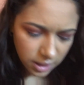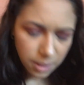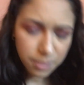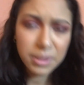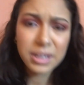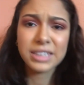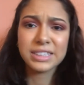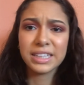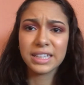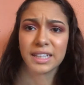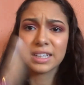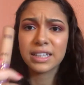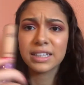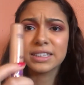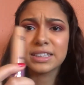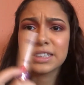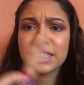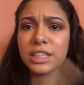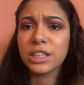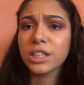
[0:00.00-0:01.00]
I'm going to take a
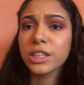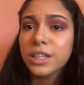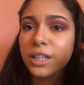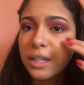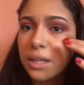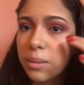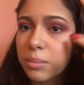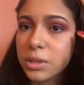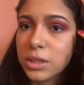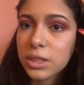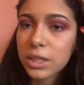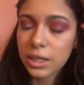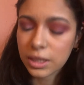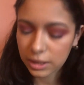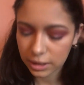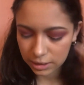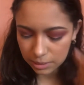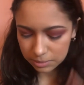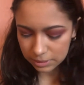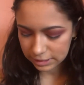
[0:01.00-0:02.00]
concealer and I'm just going to
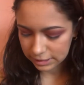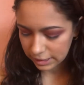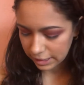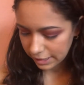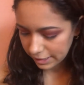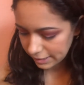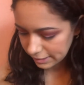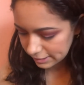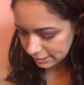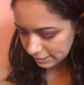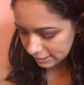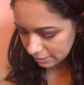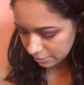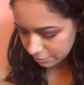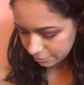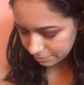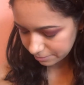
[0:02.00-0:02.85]
clean up the sides.